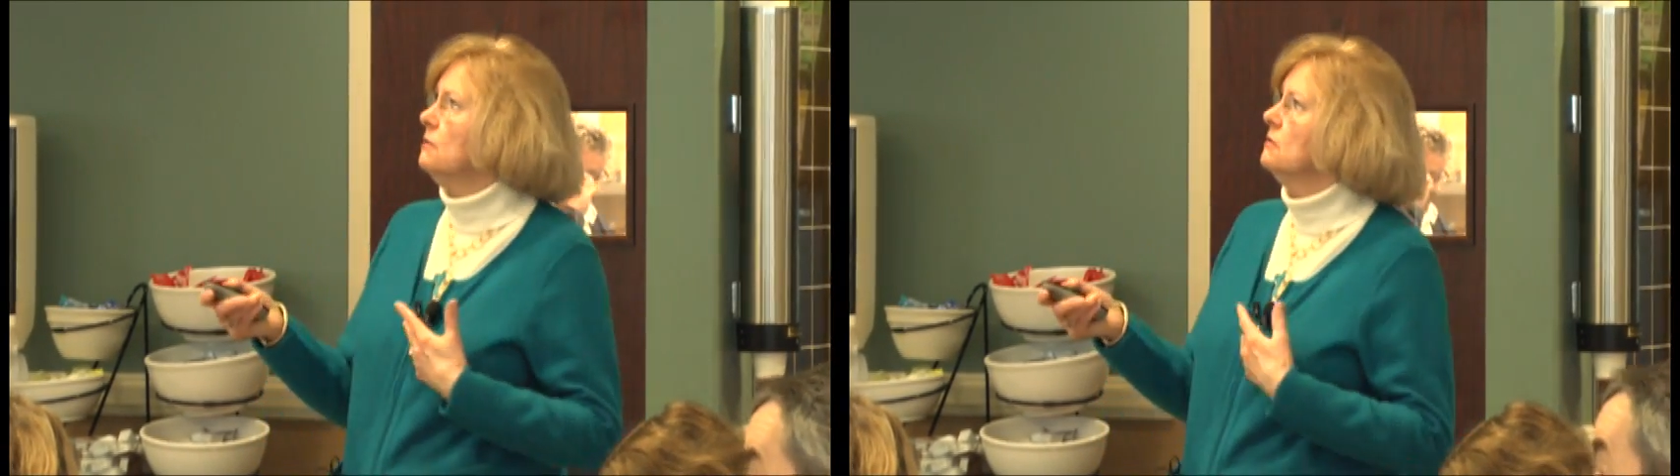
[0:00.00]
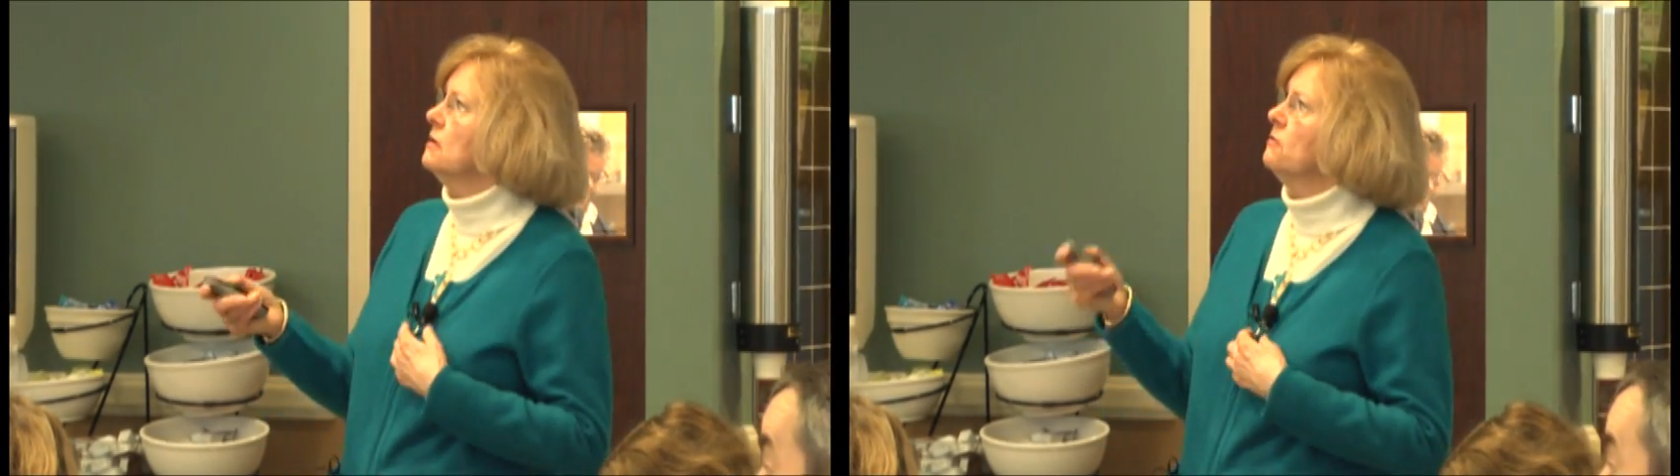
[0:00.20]

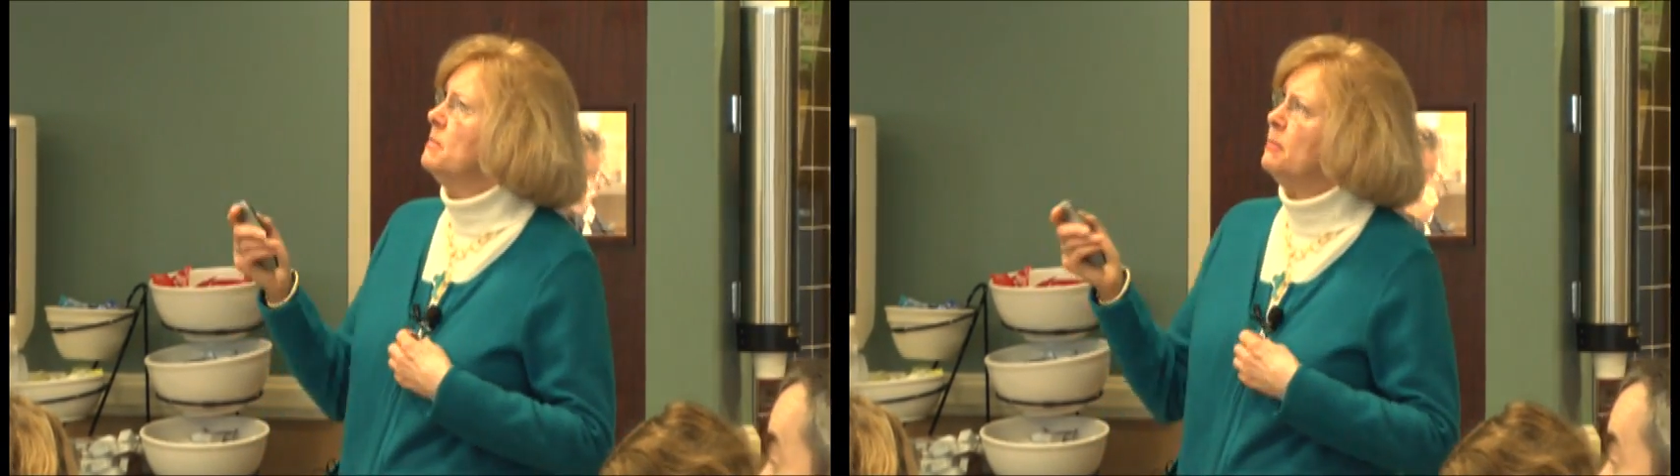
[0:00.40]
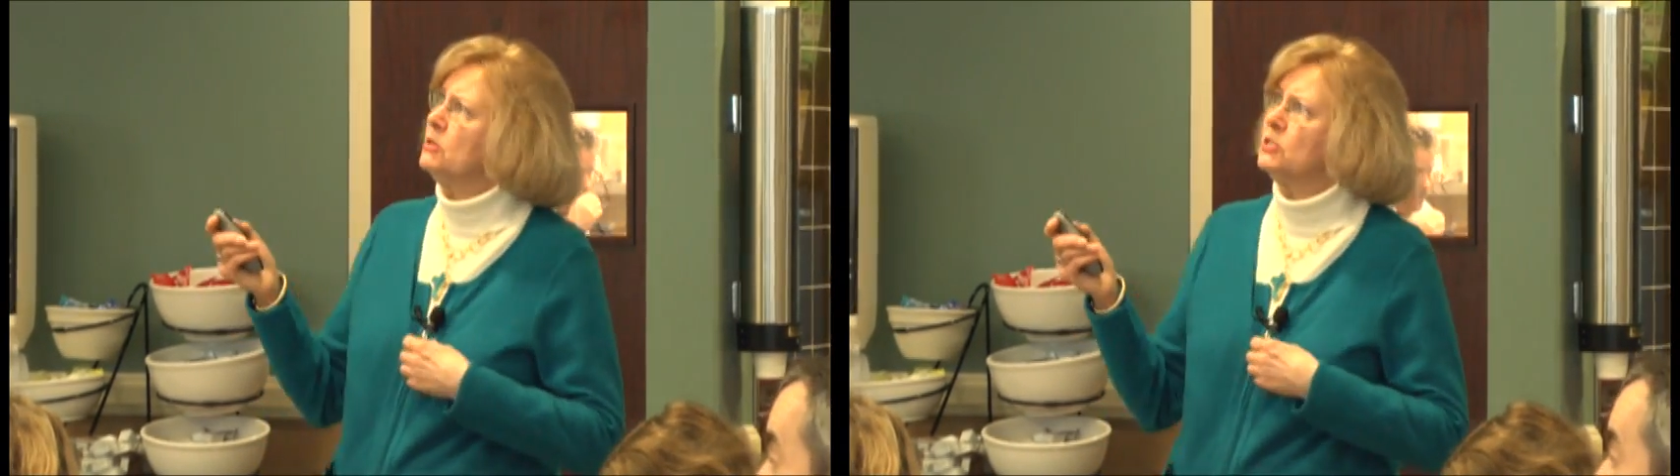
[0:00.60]
And
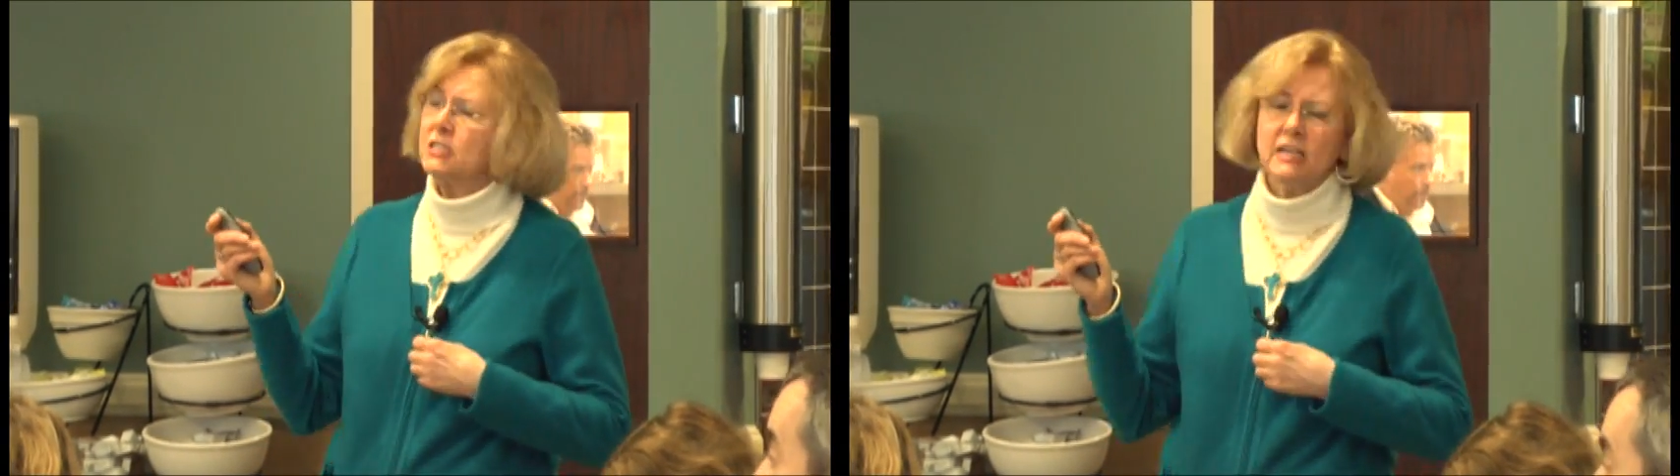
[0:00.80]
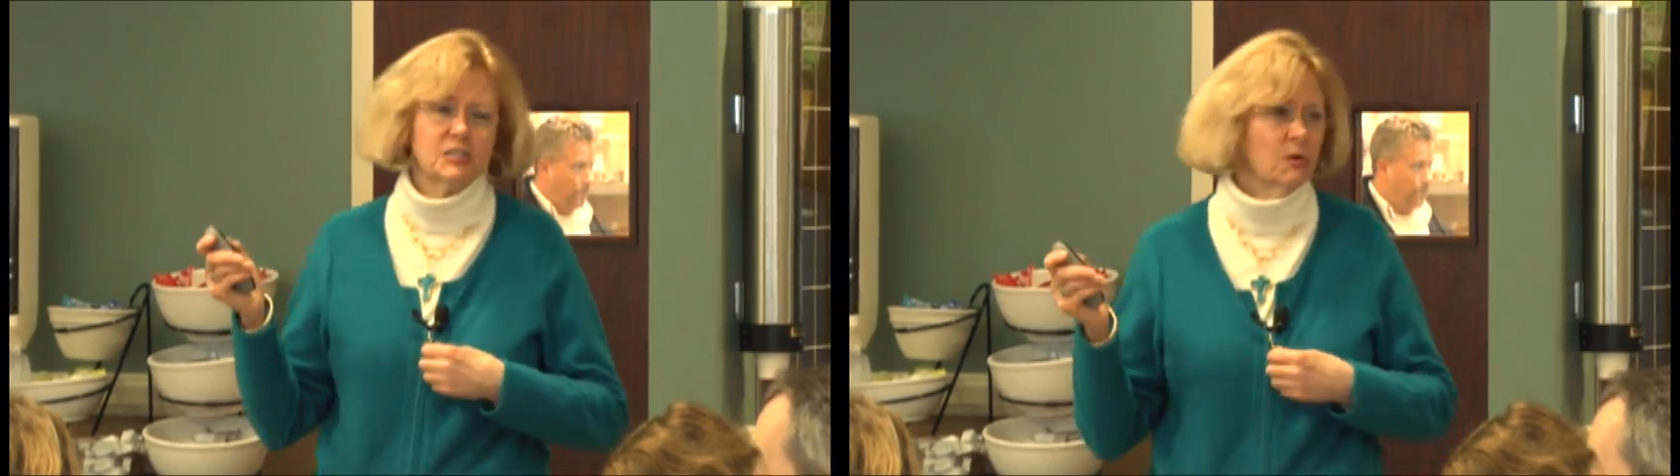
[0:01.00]
remember,
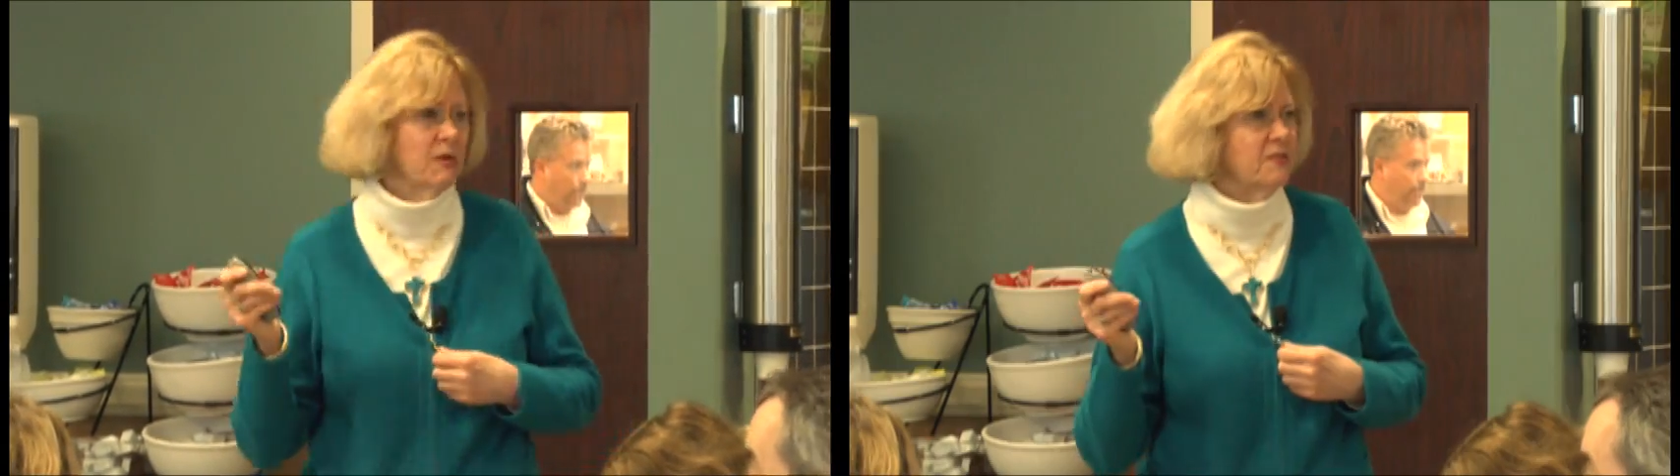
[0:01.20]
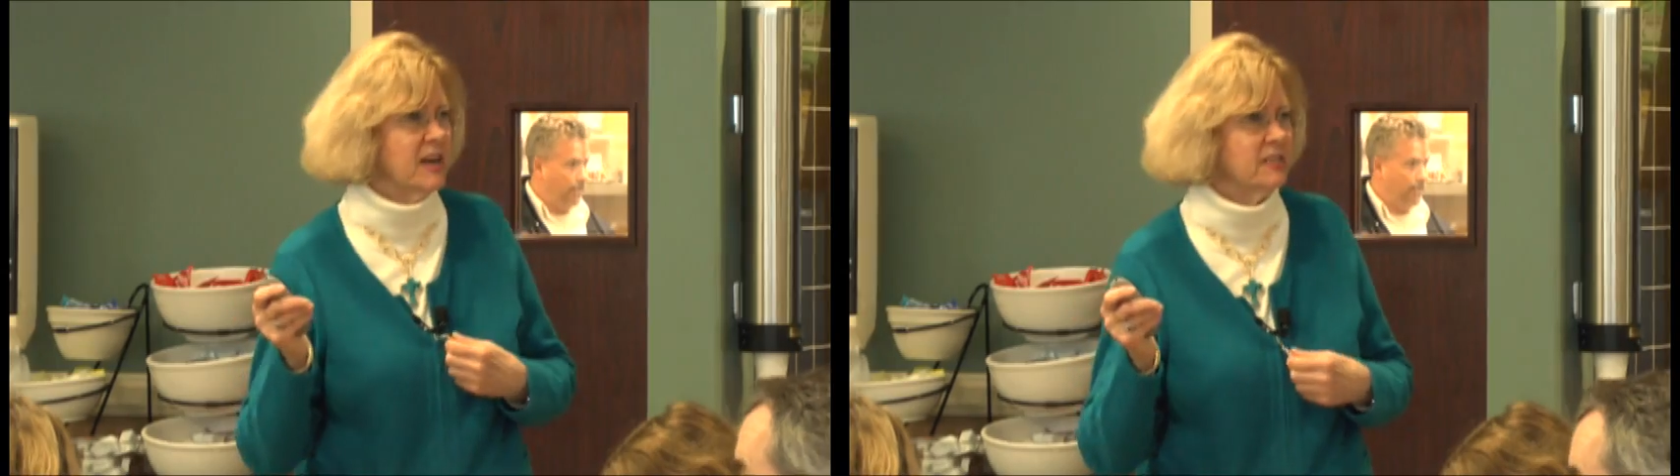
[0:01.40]

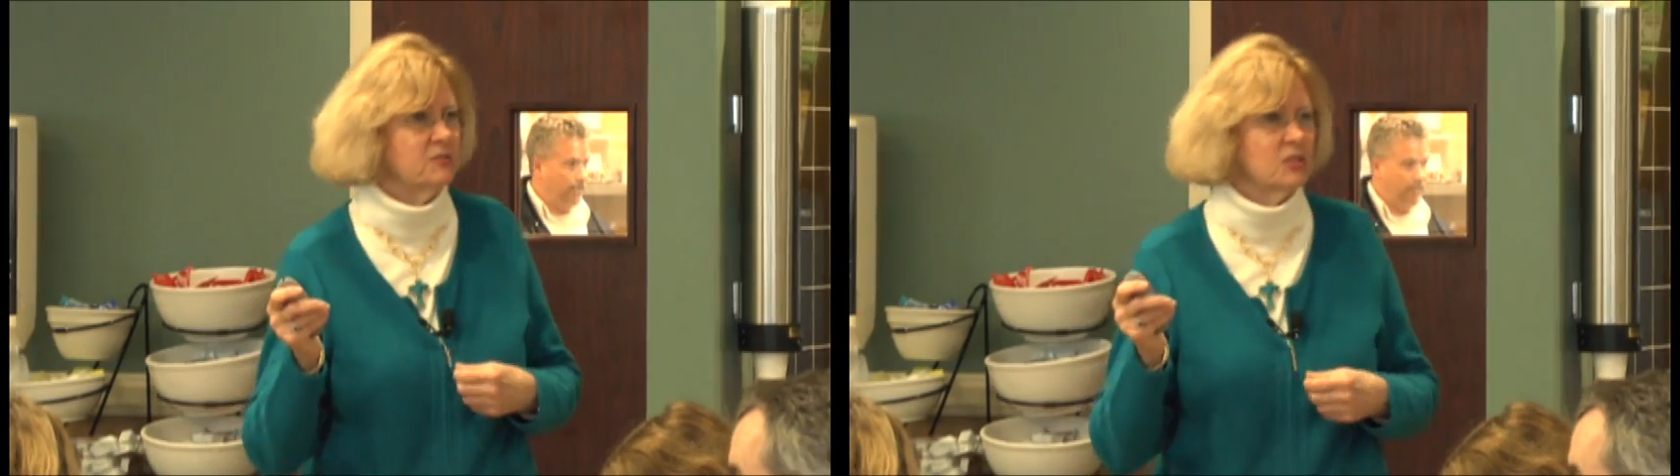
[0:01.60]
schizoaffective